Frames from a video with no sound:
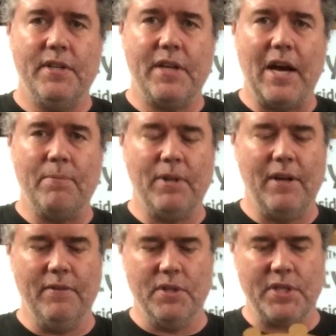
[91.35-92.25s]
top
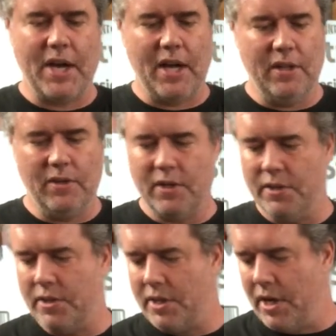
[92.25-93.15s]
level is hollow
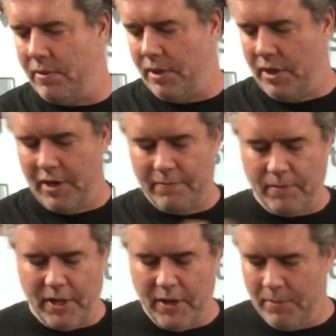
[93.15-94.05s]
because there's not really enough
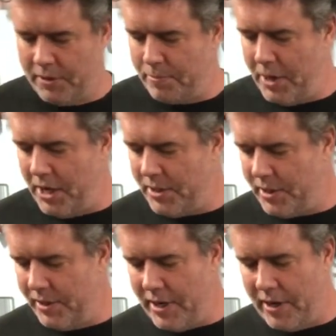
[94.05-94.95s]
playable space
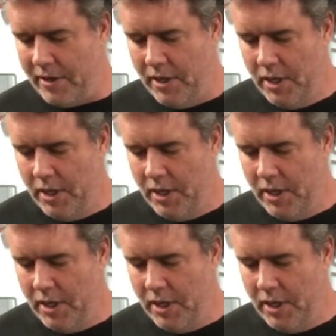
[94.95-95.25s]
in there.